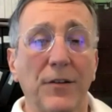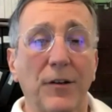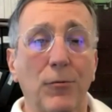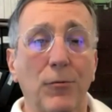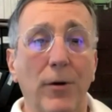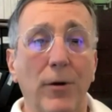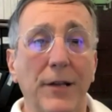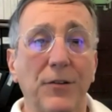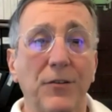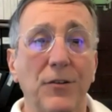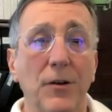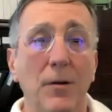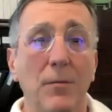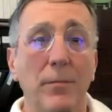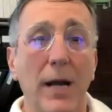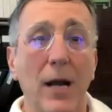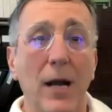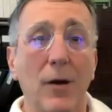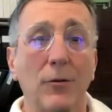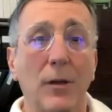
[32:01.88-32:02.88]
is a question
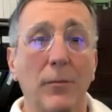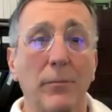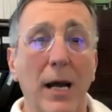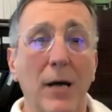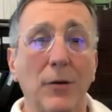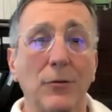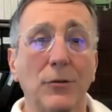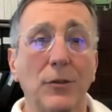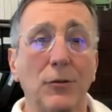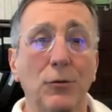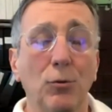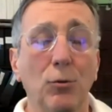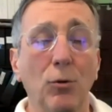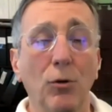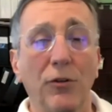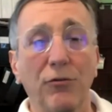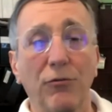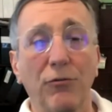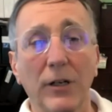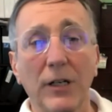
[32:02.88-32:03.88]
about the
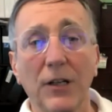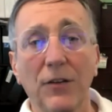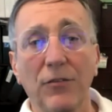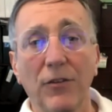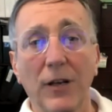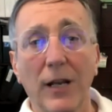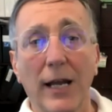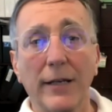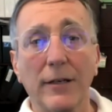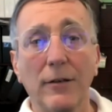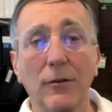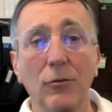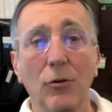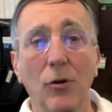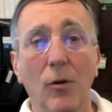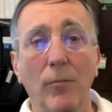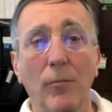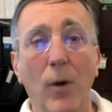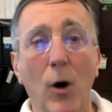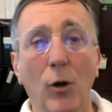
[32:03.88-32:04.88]
tools. What is the
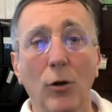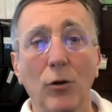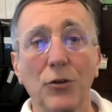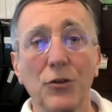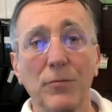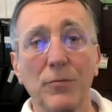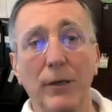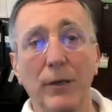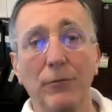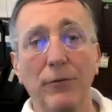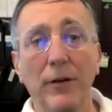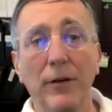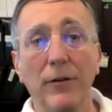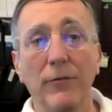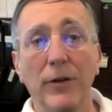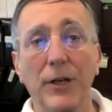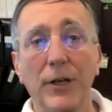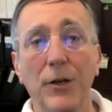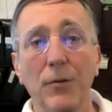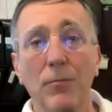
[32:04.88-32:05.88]
likelihood of homology
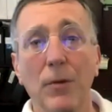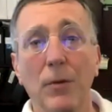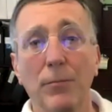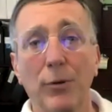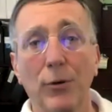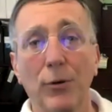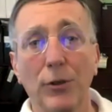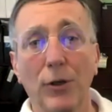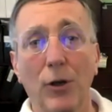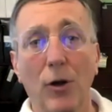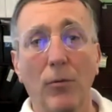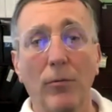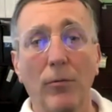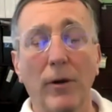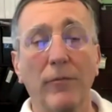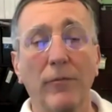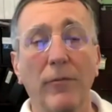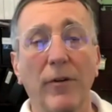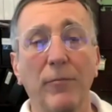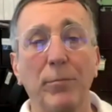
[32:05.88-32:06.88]
between the human
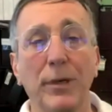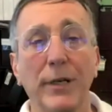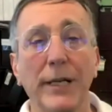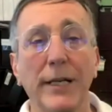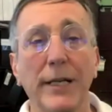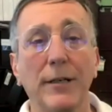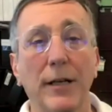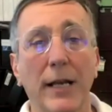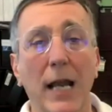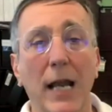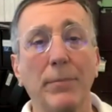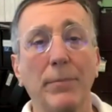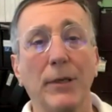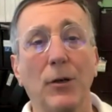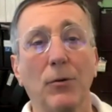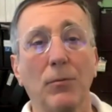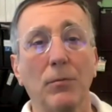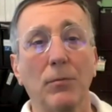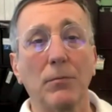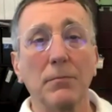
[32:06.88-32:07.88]
proteome and the predicted
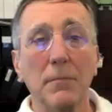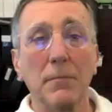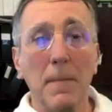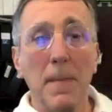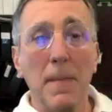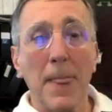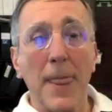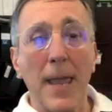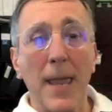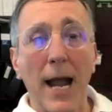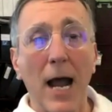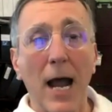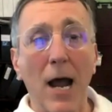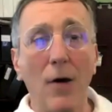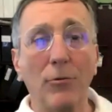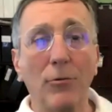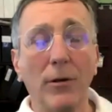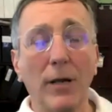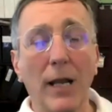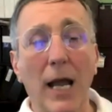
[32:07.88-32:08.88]
epitope?
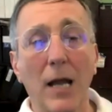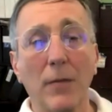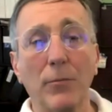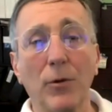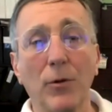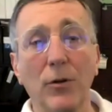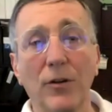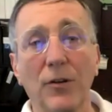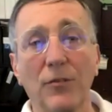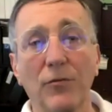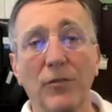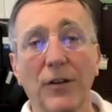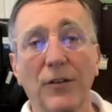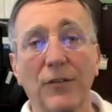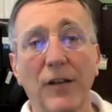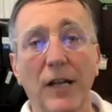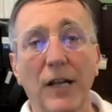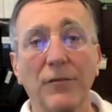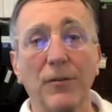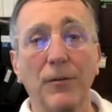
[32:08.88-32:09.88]
How reliable is the
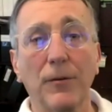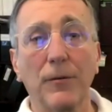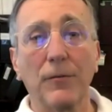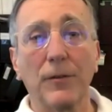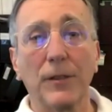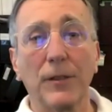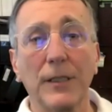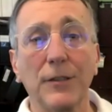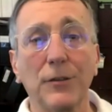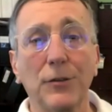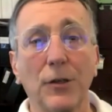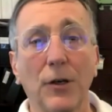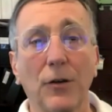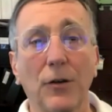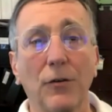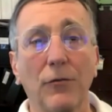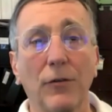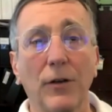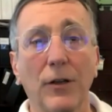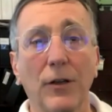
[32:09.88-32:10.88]
assessment in
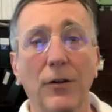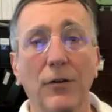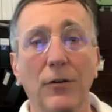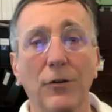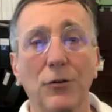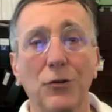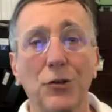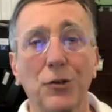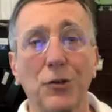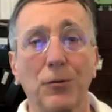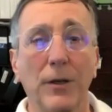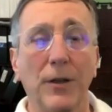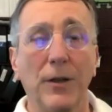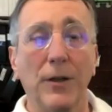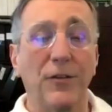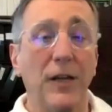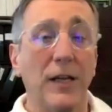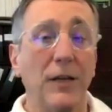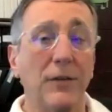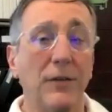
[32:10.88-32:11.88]
terms of ensuring
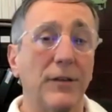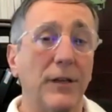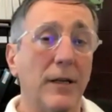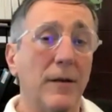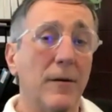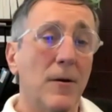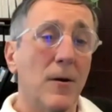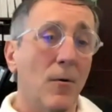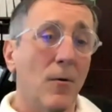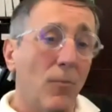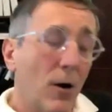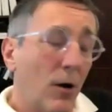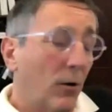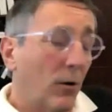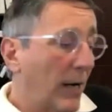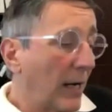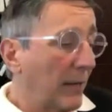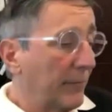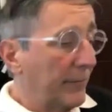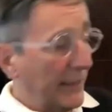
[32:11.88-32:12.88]
safety?
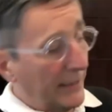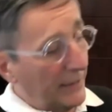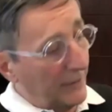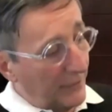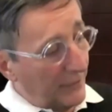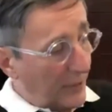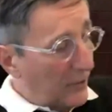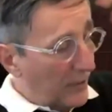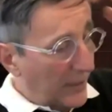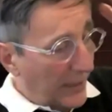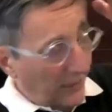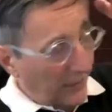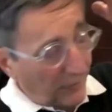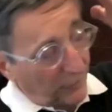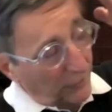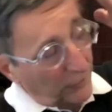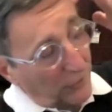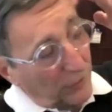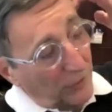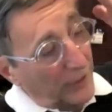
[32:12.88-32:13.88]
Well, I mean, you can
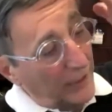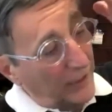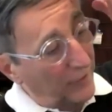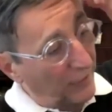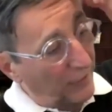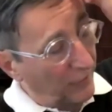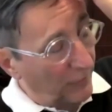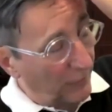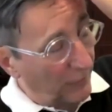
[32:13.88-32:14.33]
certainly